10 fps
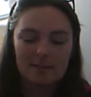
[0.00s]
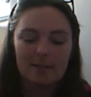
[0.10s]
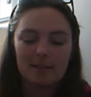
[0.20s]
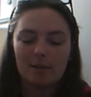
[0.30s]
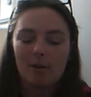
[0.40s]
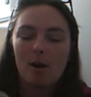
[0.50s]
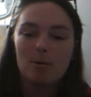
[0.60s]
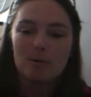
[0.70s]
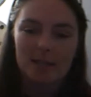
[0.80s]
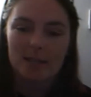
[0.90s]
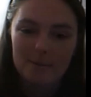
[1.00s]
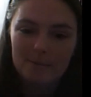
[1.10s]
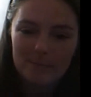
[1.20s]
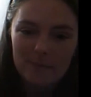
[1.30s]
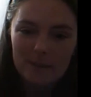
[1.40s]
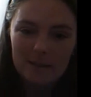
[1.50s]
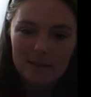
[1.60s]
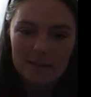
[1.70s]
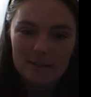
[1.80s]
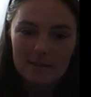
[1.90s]
and got holes in them,
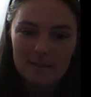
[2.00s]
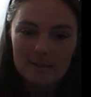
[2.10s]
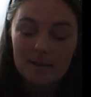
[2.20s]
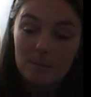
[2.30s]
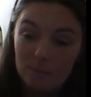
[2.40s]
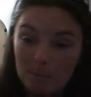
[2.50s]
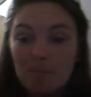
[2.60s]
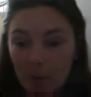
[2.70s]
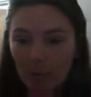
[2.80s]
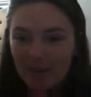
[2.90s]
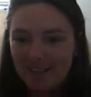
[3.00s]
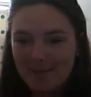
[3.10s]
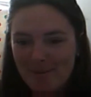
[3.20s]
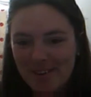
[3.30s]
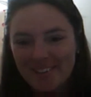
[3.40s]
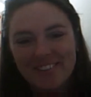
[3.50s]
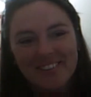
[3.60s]
but Winnie the Pooh.